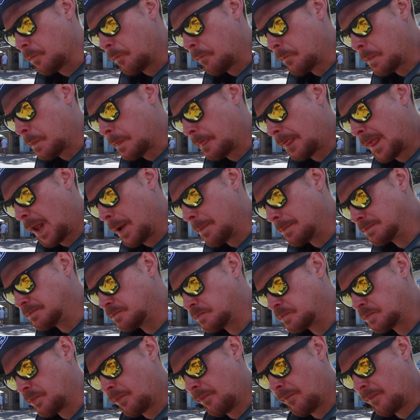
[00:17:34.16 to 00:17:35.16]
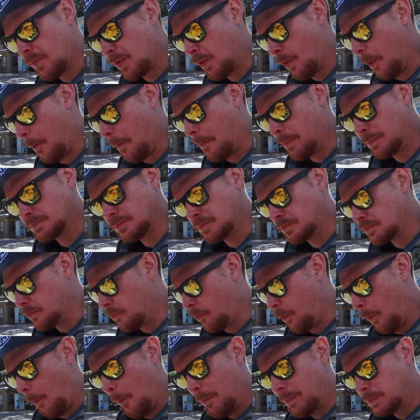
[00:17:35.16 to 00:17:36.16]
It's not really chewy or
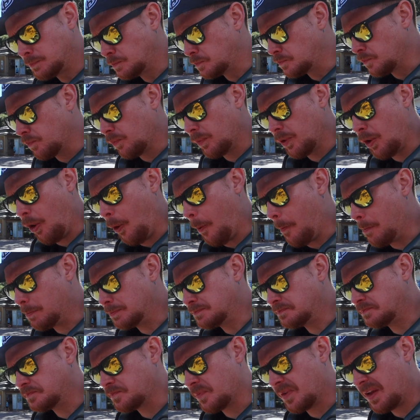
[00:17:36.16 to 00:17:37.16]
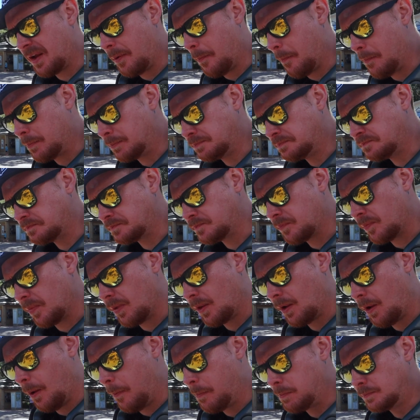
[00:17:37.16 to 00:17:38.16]
anything, yeah? Nope.
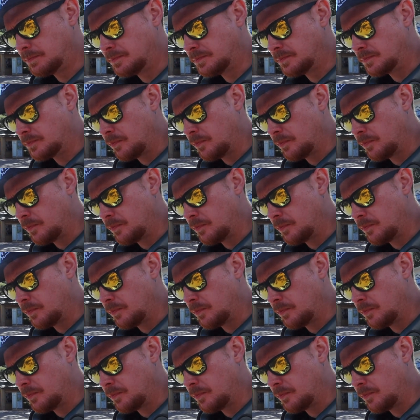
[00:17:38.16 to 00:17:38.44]
I think the